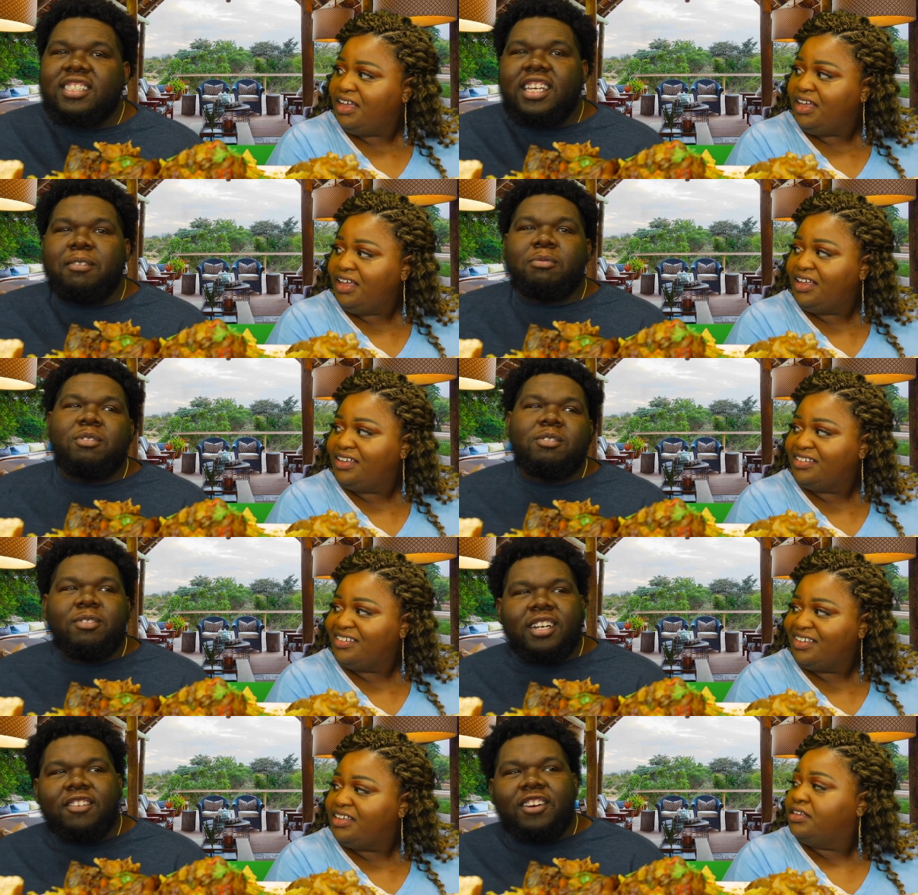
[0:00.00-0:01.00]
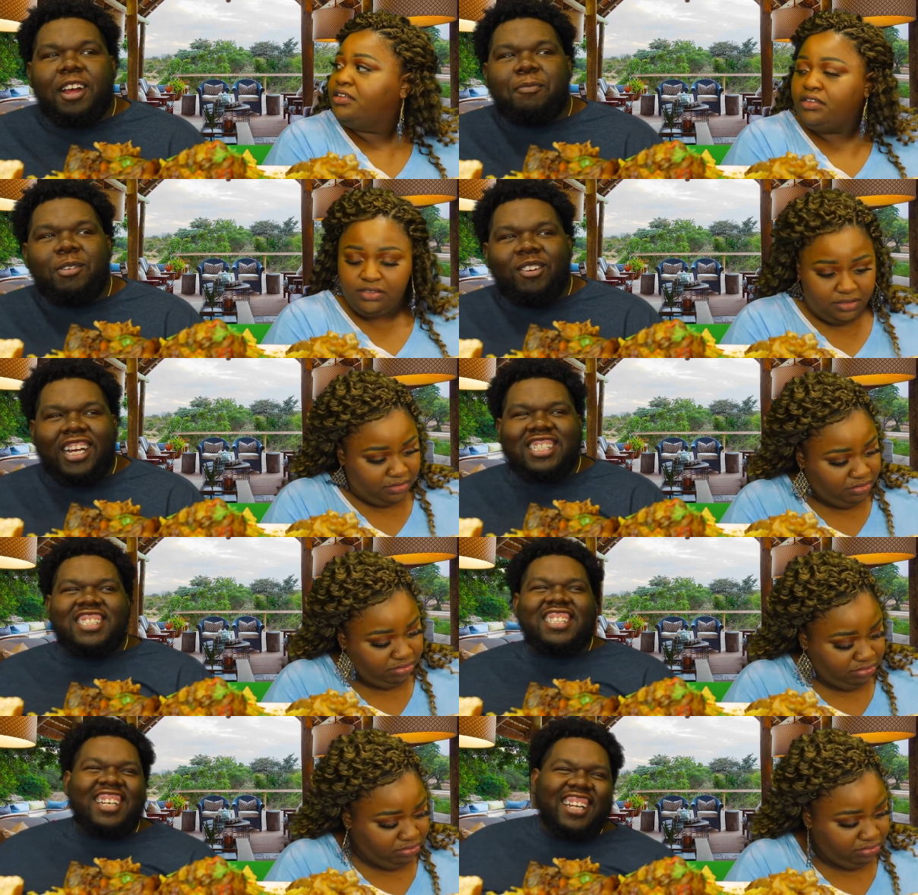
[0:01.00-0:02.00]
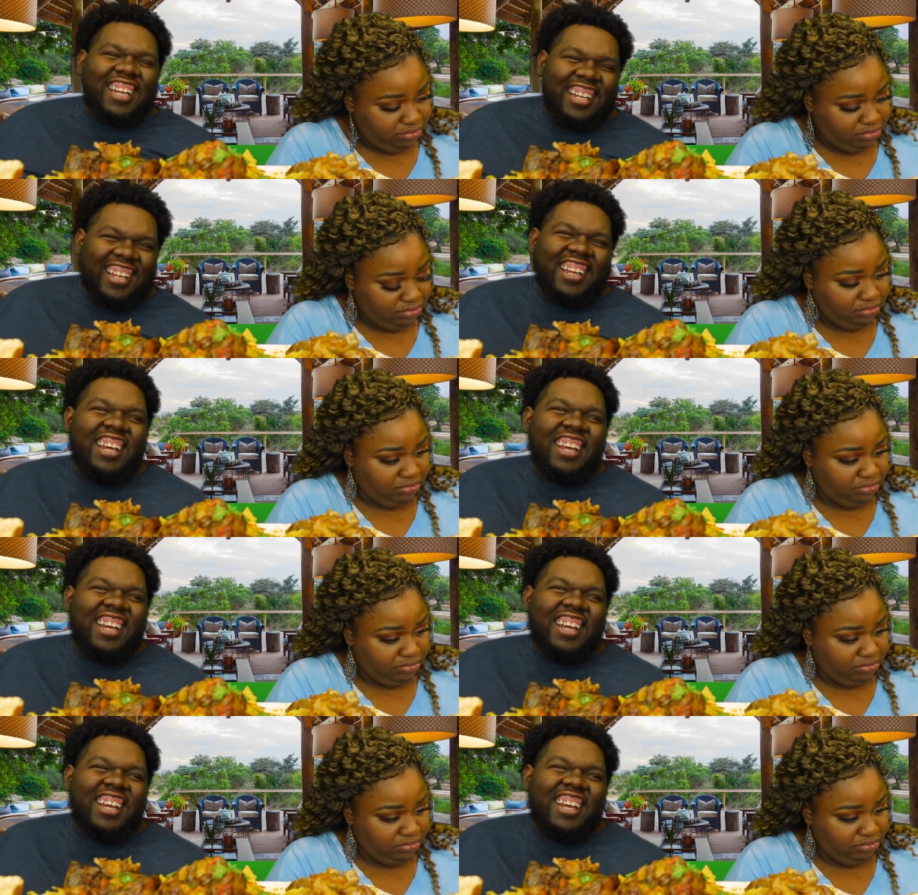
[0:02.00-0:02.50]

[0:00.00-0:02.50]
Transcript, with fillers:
Speaker 1: I skip through whenever I be watching uh,